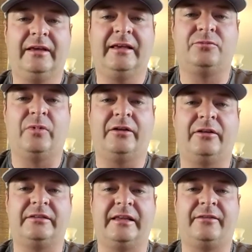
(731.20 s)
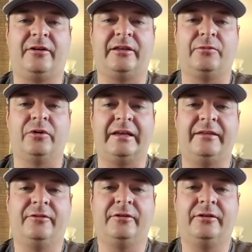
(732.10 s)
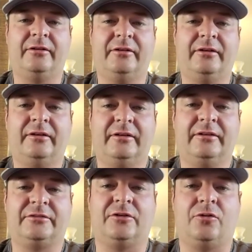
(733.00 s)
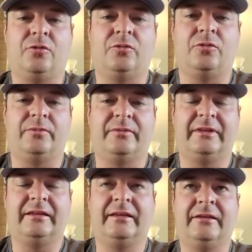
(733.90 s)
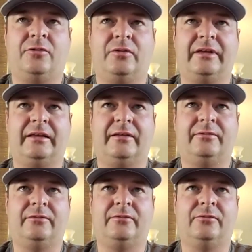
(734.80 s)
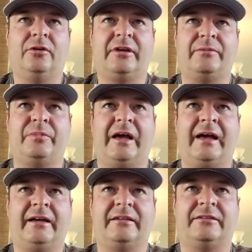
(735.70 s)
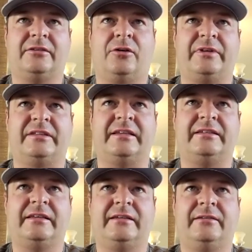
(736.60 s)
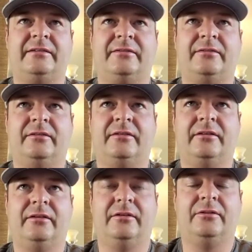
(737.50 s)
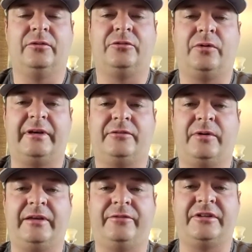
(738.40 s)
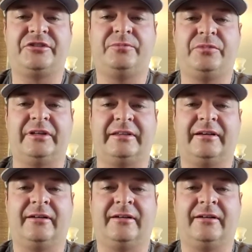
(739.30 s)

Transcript: as well as they thought they were either. So, you know, looking back, it's always easy with 2020 vision, but